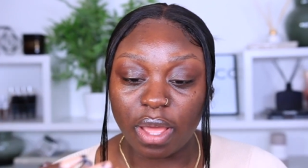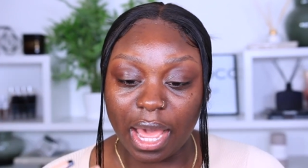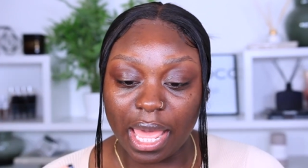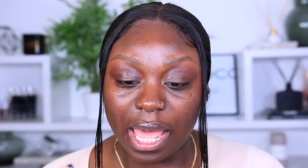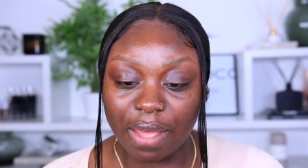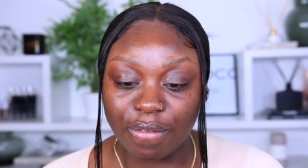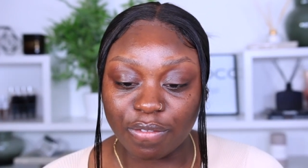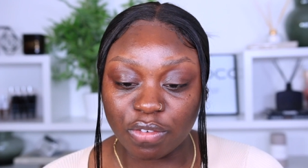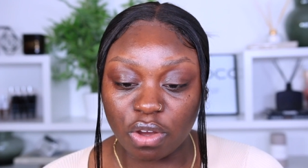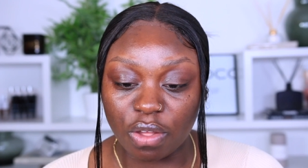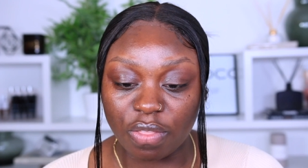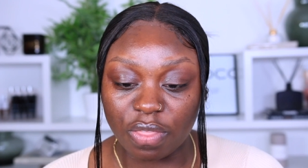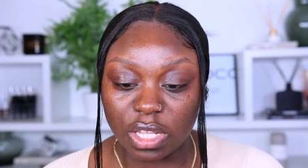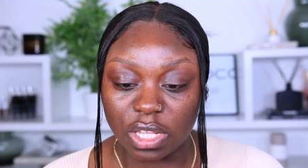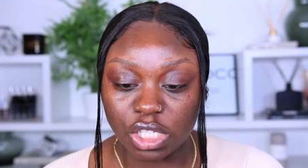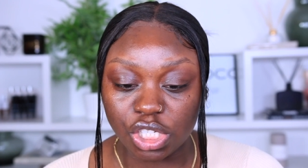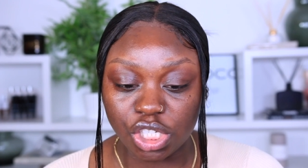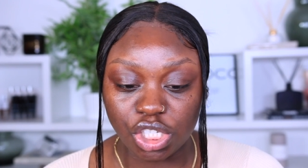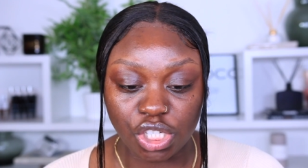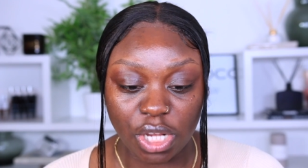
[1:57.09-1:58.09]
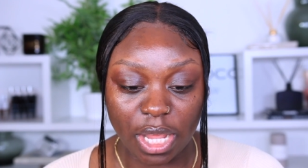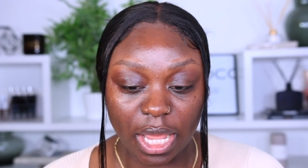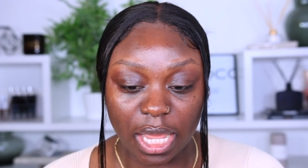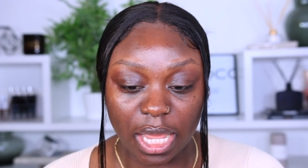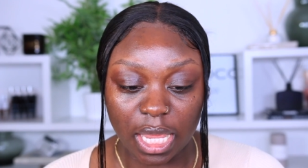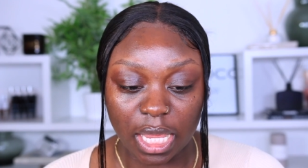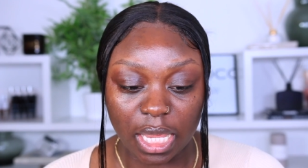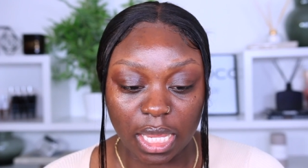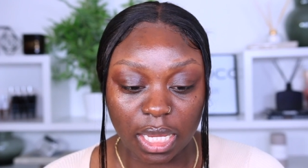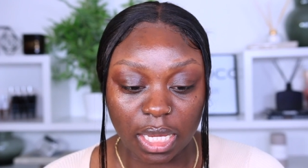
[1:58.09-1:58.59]
I have got the
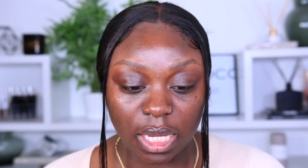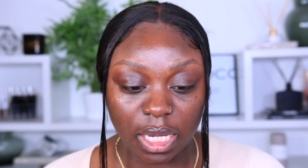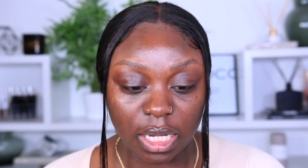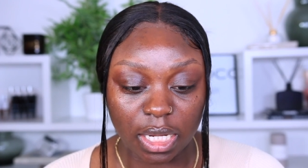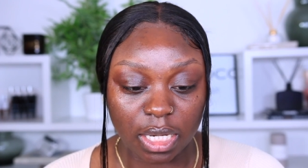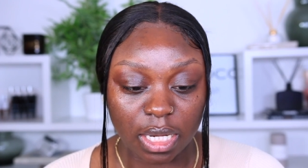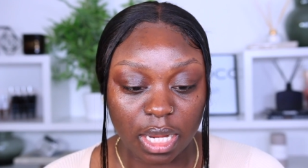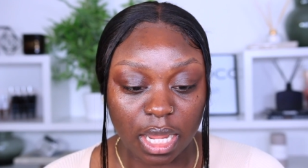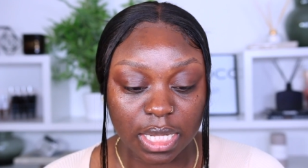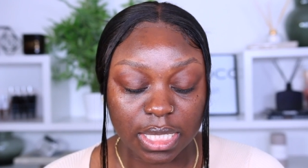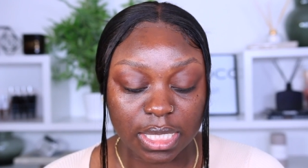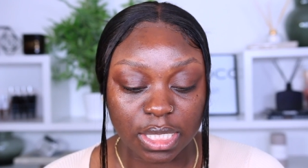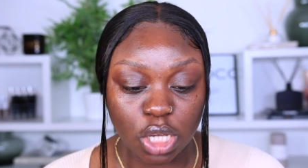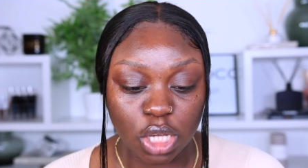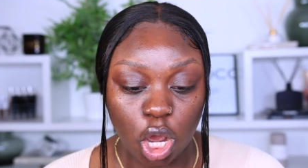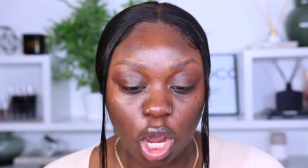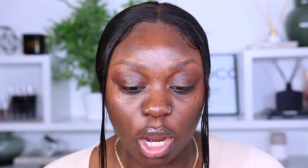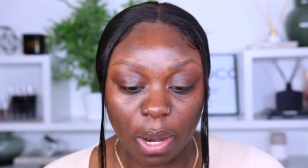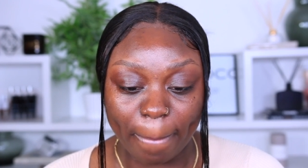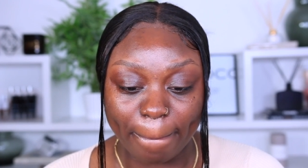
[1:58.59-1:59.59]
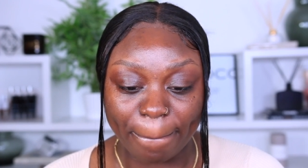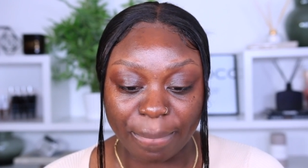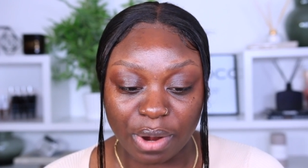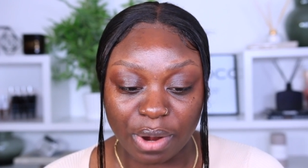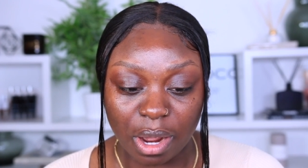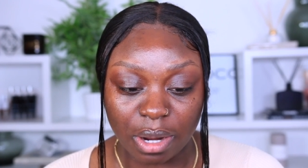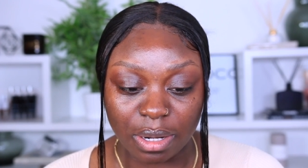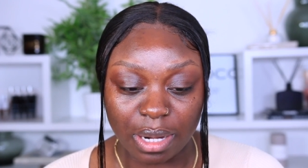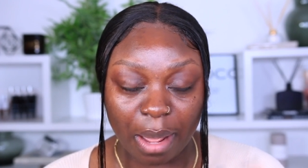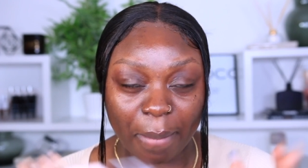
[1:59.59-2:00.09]
shade dark
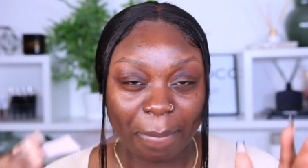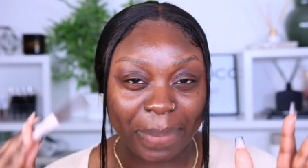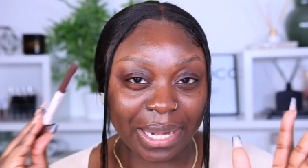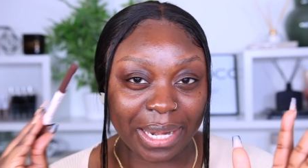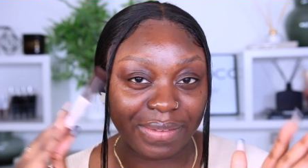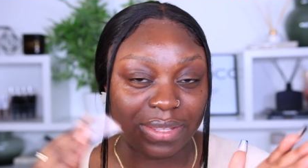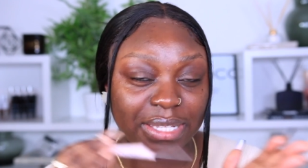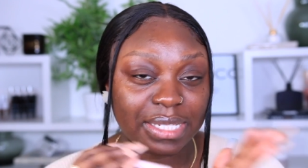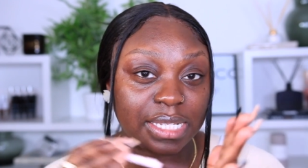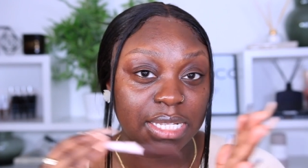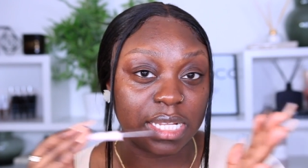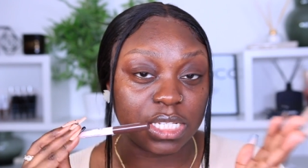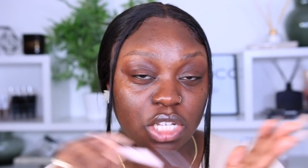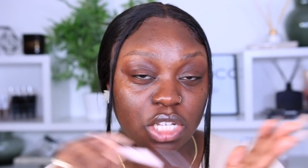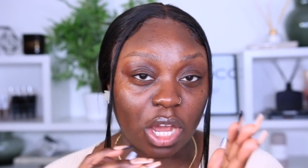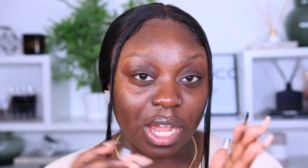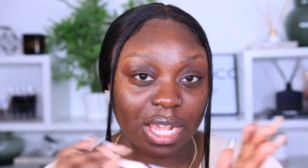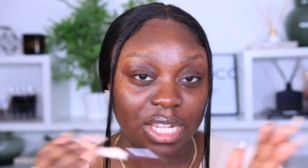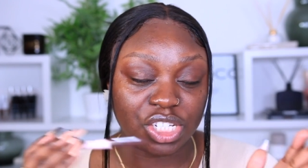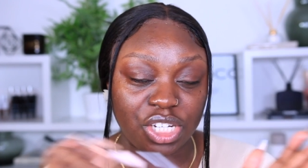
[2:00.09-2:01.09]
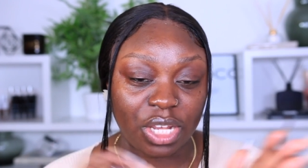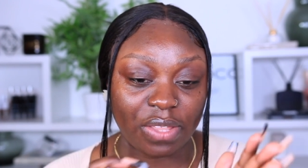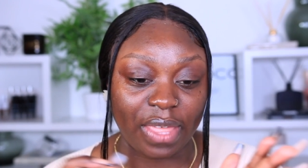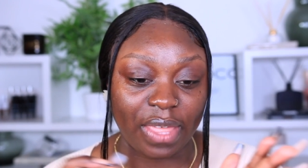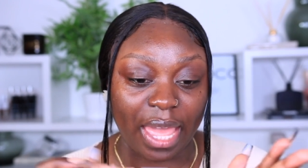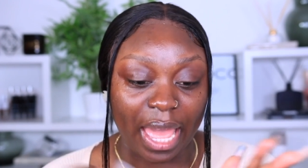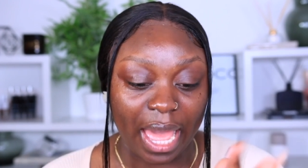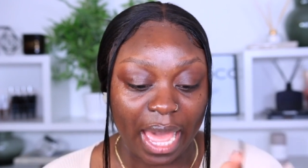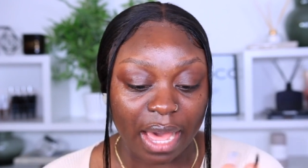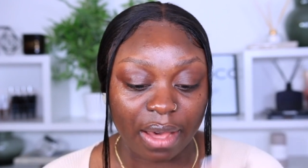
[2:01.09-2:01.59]
brown. I believe this is the darkest shade
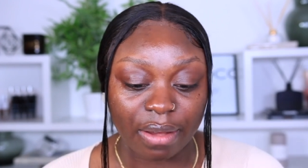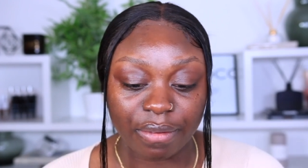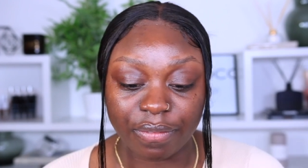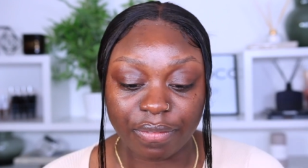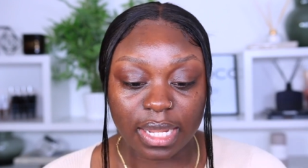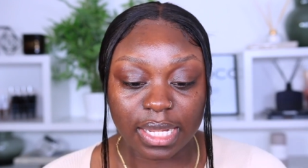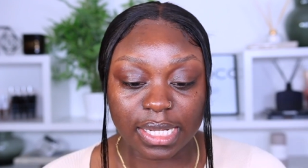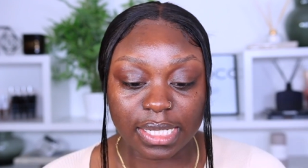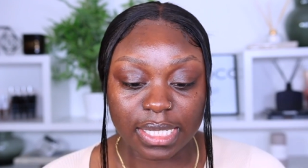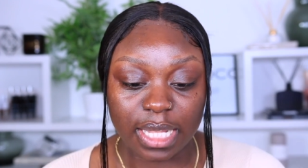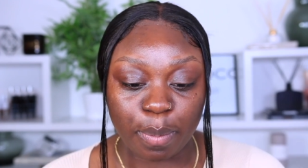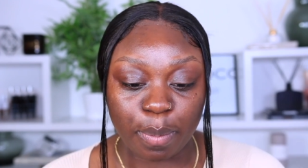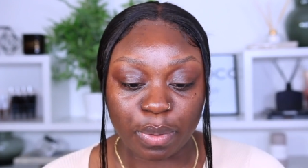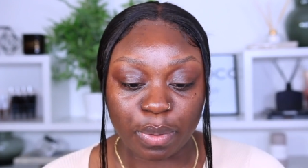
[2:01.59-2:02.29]
they have. This is their